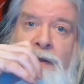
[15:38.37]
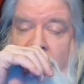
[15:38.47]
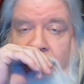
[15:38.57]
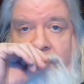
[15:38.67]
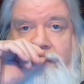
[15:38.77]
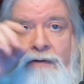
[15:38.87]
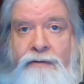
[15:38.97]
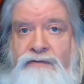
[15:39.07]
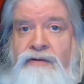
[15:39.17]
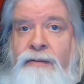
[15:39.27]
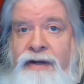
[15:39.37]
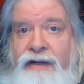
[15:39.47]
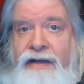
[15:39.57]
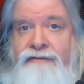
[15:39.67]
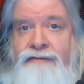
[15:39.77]
And, you know, she might
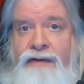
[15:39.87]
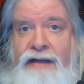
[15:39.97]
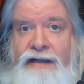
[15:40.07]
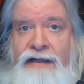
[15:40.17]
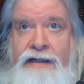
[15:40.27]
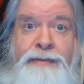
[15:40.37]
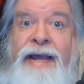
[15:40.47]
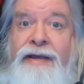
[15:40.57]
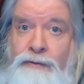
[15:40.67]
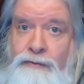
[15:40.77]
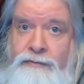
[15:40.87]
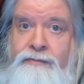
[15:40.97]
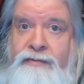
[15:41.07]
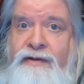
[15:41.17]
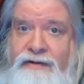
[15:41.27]
have a banker,
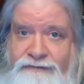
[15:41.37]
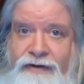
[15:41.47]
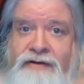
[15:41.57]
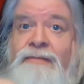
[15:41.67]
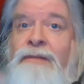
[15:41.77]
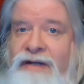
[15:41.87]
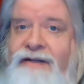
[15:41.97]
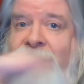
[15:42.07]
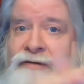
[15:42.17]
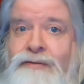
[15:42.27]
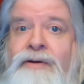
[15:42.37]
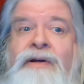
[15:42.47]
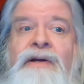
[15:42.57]
in effect, a moneylender,